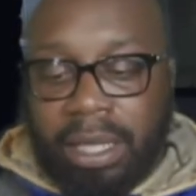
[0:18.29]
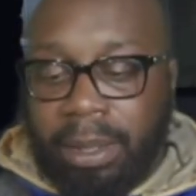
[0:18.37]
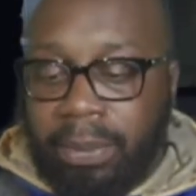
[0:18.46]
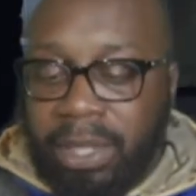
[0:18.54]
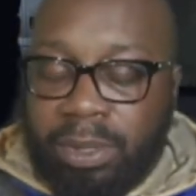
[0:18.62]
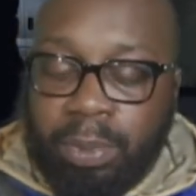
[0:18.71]
It
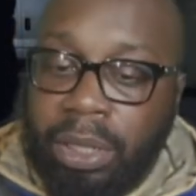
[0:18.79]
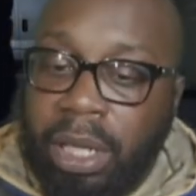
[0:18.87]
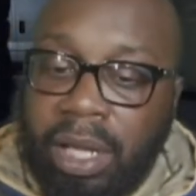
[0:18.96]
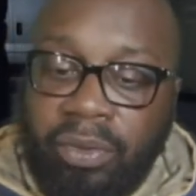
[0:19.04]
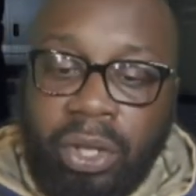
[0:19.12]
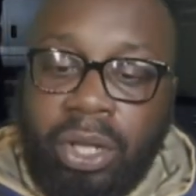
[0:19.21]
pissed me
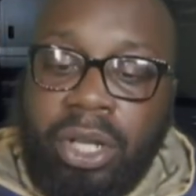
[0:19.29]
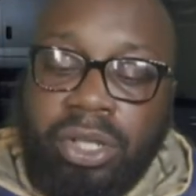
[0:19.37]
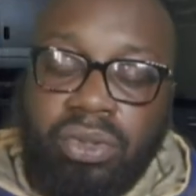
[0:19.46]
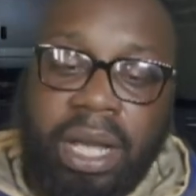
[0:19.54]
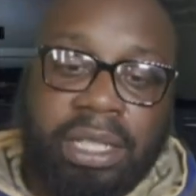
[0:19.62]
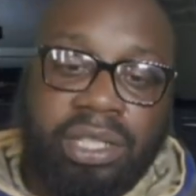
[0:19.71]
off,
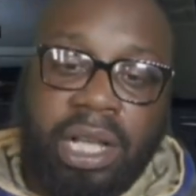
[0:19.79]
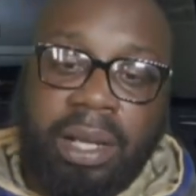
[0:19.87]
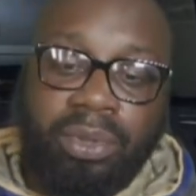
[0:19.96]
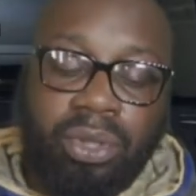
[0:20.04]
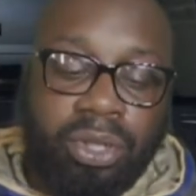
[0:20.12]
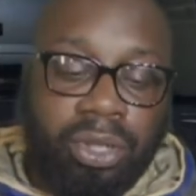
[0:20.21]
so I had
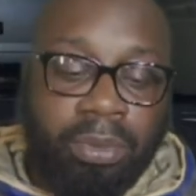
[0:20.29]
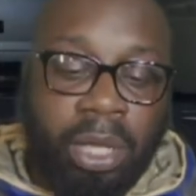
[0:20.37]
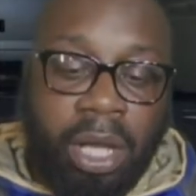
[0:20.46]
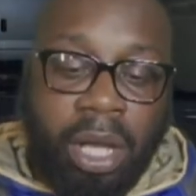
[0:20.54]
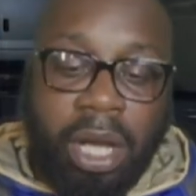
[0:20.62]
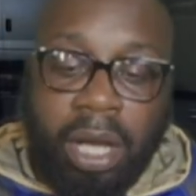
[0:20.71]
stopped doing
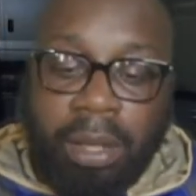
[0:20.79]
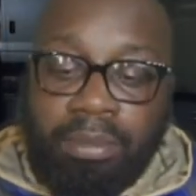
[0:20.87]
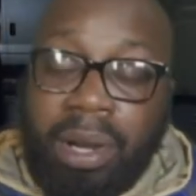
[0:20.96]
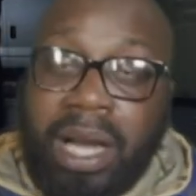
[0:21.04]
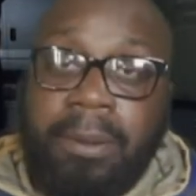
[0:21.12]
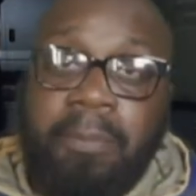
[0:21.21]
them.
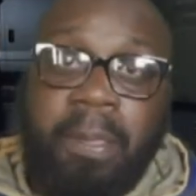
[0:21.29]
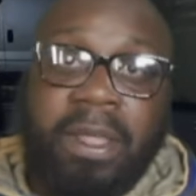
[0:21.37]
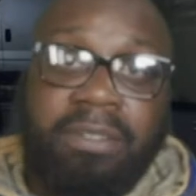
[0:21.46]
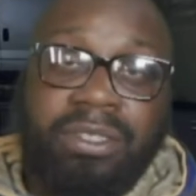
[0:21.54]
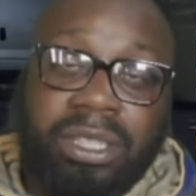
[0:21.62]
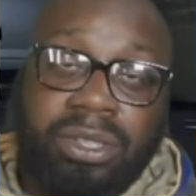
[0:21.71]
But
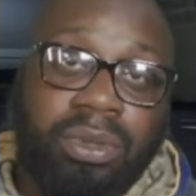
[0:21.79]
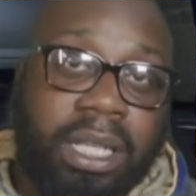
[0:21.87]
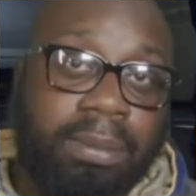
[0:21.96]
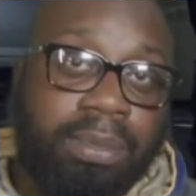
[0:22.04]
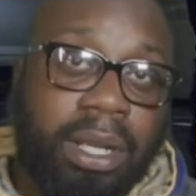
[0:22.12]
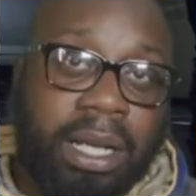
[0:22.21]
if this one
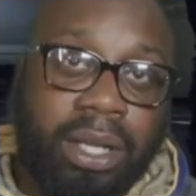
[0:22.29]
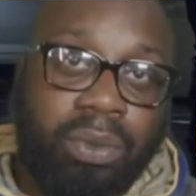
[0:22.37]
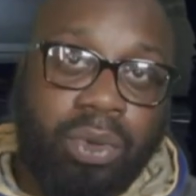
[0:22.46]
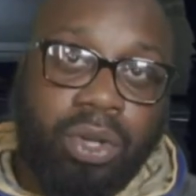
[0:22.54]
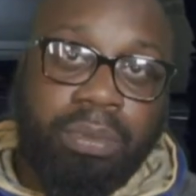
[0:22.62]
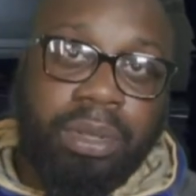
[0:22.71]
get blocked, it
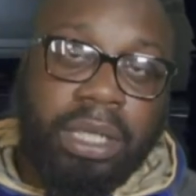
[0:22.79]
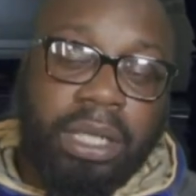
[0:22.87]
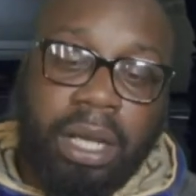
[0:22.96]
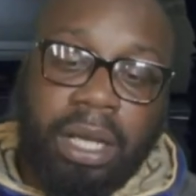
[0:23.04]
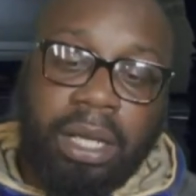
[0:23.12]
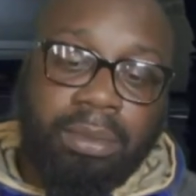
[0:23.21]
will be
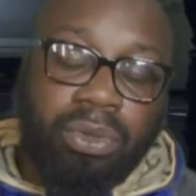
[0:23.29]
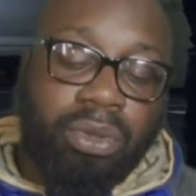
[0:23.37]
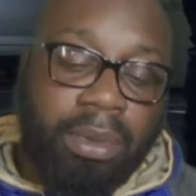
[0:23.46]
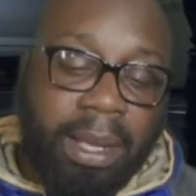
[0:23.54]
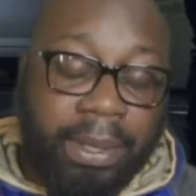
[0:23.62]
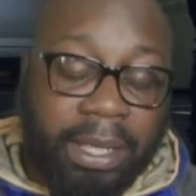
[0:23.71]
on
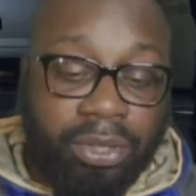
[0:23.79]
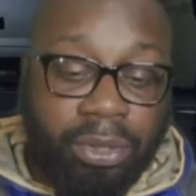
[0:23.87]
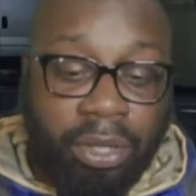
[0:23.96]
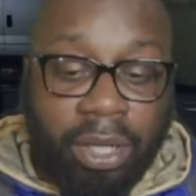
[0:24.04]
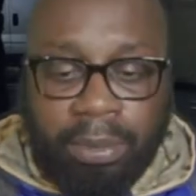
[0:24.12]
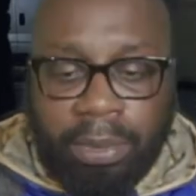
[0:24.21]
my
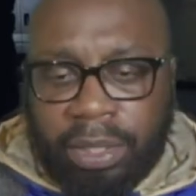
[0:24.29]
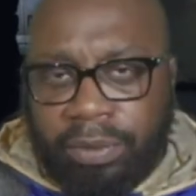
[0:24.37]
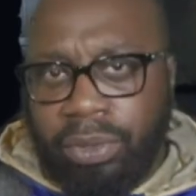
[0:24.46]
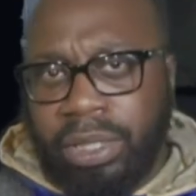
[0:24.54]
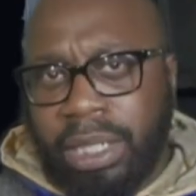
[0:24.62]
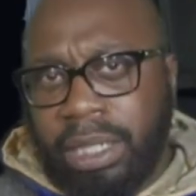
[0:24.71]
Patreon. But if
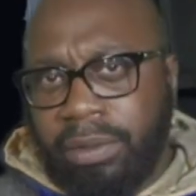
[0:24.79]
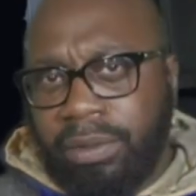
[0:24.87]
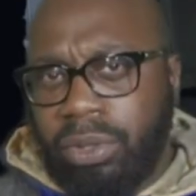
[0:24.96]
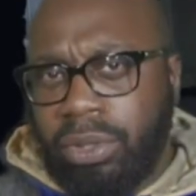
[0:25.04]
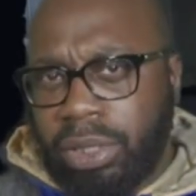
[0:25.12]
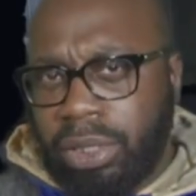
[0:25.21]
you're seeing it, of
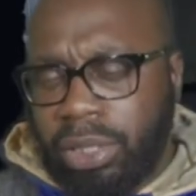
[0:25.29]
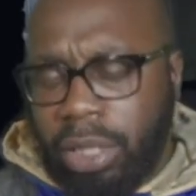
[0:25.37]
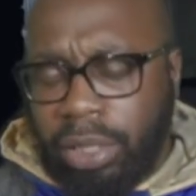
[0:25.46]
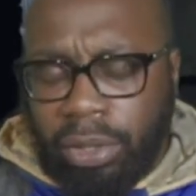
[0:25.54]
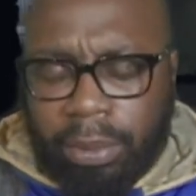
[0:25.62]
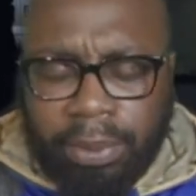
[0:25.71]
course, it's
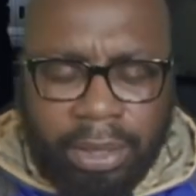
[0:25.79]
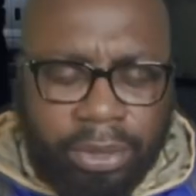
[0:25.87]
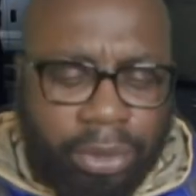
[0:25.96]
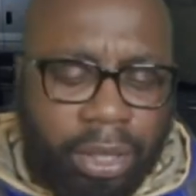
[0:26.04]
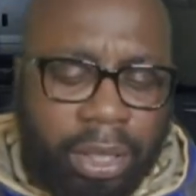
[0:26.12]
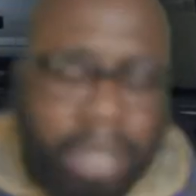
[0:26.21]
already on
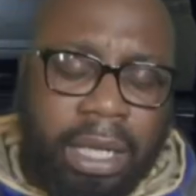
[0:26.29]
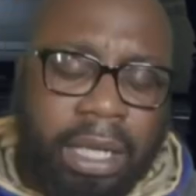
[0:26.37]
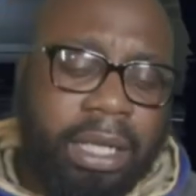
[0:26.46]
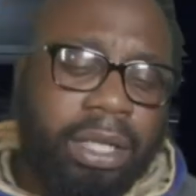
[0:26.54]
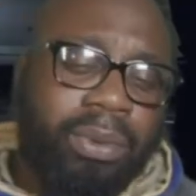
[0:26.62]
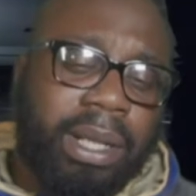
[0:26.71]
Patreon.
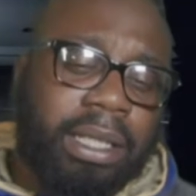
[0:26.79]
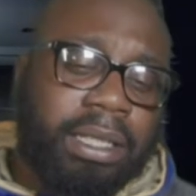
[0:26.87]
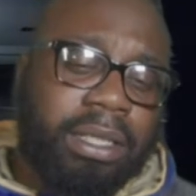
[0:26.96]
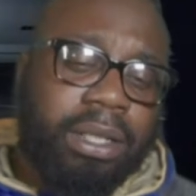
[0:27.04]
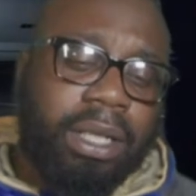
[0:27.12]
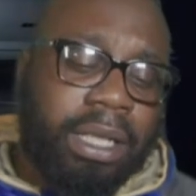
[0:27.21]
Anyway, let's
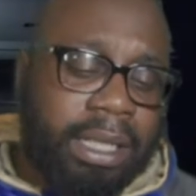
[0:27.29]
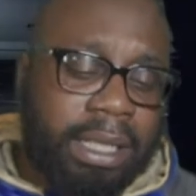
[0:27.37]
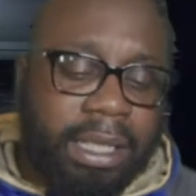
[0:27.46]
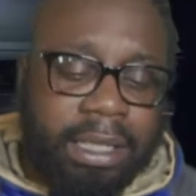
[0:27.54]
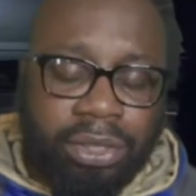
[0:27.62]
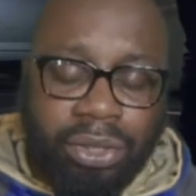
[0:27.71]
go ahead and
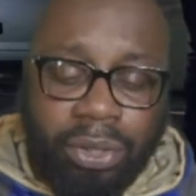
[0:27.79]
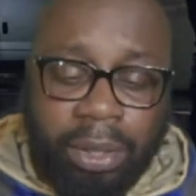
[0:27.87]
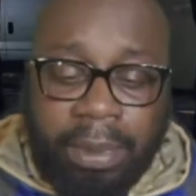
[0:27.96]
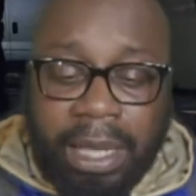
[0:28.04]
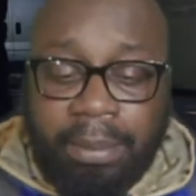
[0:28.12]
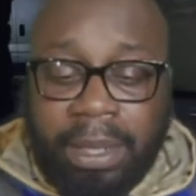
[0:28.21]
get into it,
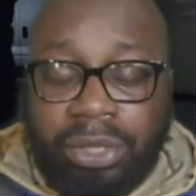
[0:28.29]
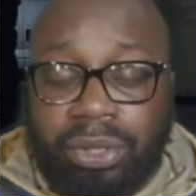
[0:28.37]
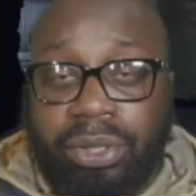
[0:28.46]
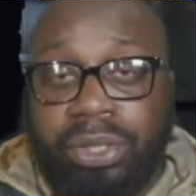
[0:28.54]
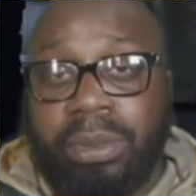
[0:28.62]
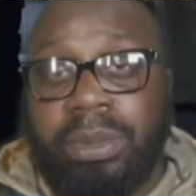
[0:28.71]
man. Make sure
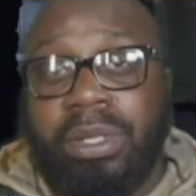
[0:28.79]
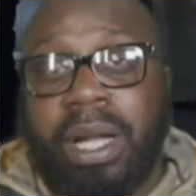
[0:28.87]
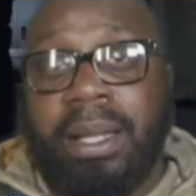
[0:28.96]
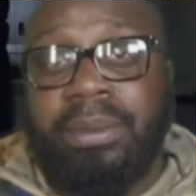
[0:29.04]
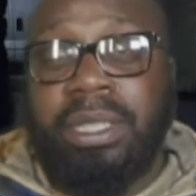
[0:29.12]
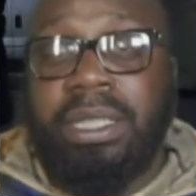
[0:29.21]
you
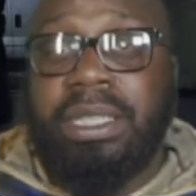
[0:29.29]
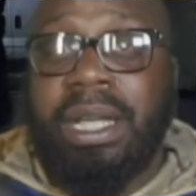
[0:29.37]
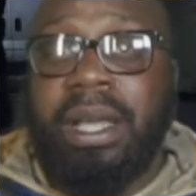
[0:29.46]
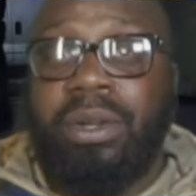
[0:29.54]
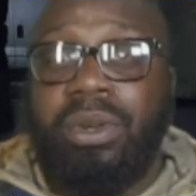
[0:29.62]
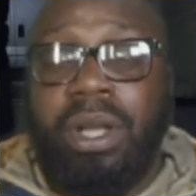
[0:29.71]
subscribe to the
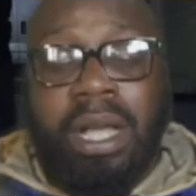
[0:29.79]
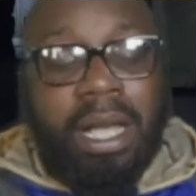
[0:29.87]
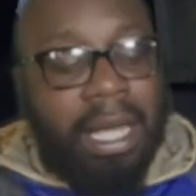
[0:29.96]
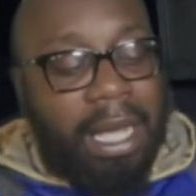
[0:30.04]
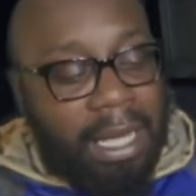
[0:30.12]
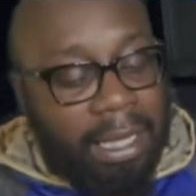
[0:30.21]
channel
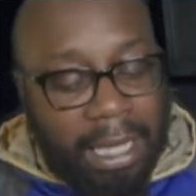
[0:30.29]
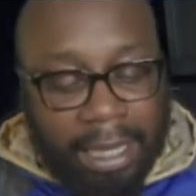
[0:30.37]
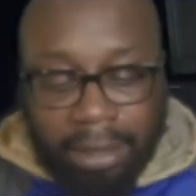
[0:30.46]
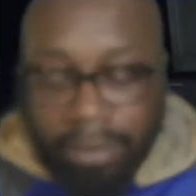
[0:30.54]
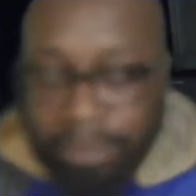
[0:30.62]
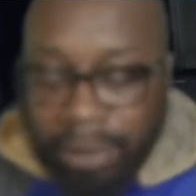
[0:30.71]
and like
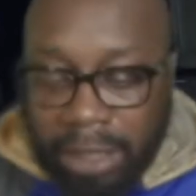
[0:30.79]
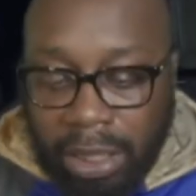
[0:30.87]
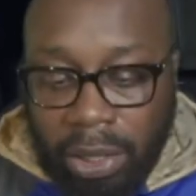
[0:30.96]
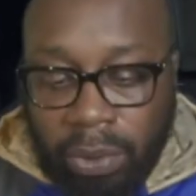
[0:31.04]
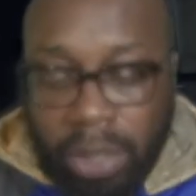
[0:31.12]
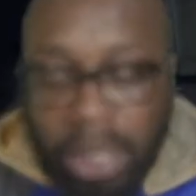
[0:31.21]
the
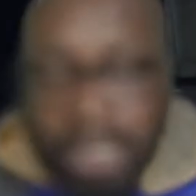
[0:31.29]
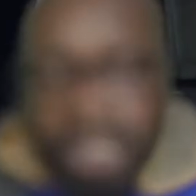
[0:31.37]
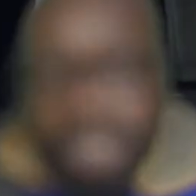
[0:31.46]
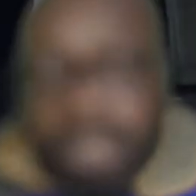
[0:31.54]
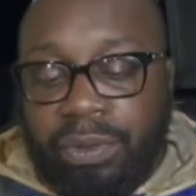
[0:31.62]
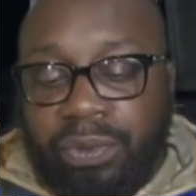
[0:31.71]
video.
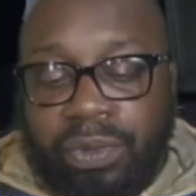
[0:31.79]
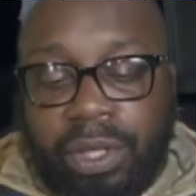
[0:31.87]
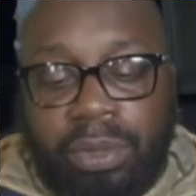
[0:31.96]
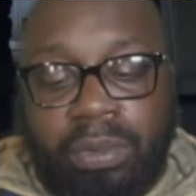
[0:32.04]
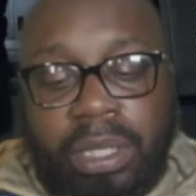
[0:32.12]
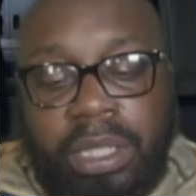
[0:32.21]
You
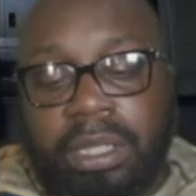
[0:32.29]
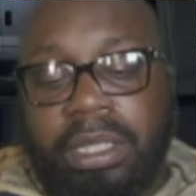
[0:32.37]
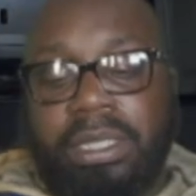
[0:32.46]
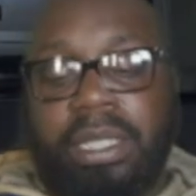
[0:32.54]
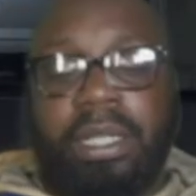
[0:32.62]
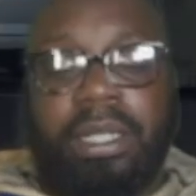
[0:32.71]
feel me? Let's
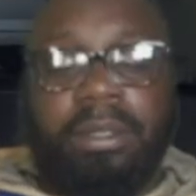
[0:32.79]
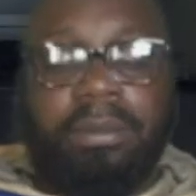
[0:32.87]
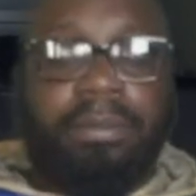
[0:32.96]
get it.